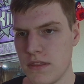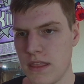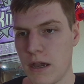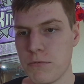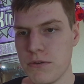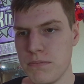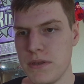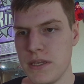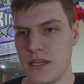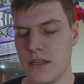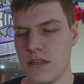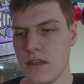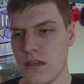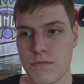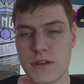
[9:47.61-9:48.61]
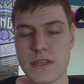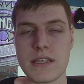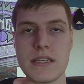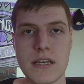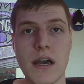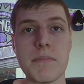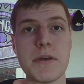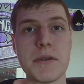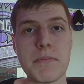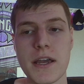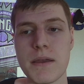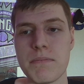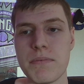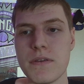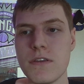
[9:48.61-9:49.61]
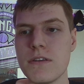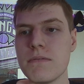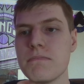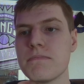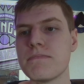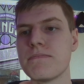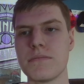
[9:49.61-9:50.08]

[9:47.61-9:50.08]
That would be really dumb in my opinion.